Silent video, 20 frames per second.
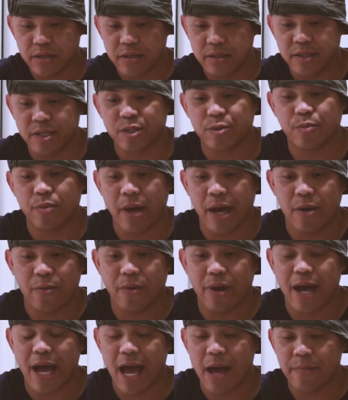despite
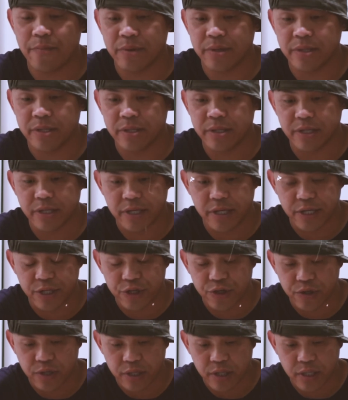what happened in the
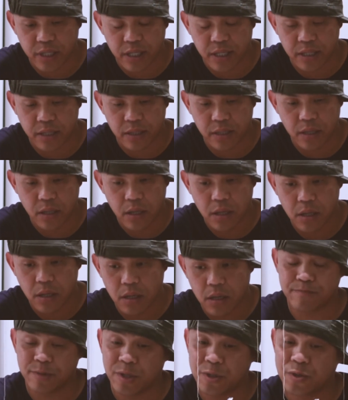country and
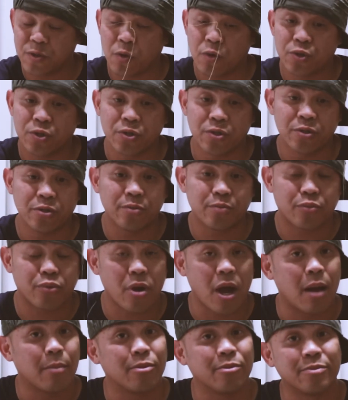the social
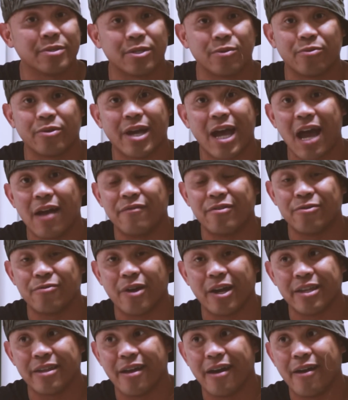problems we're having
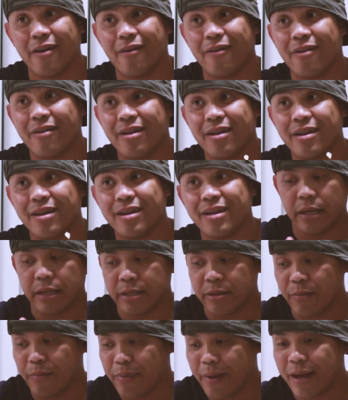right now,
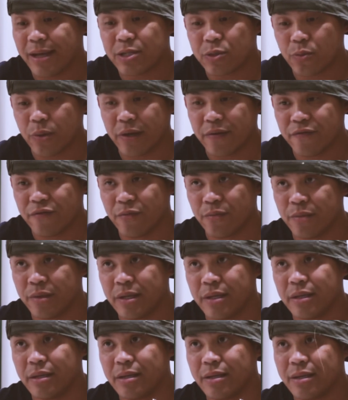the best way for
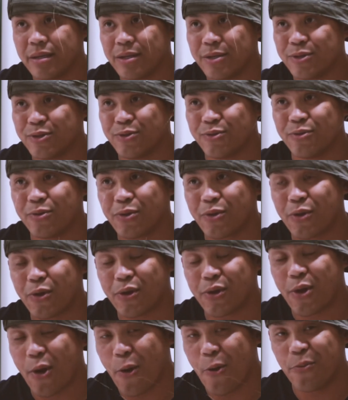me to
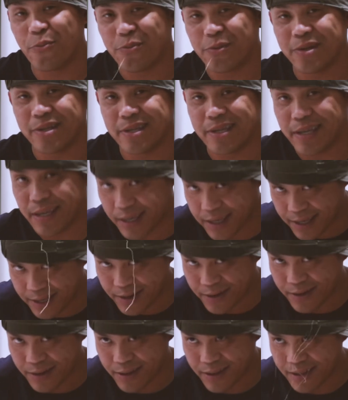cope and
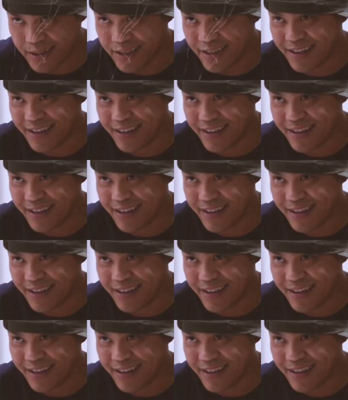heal,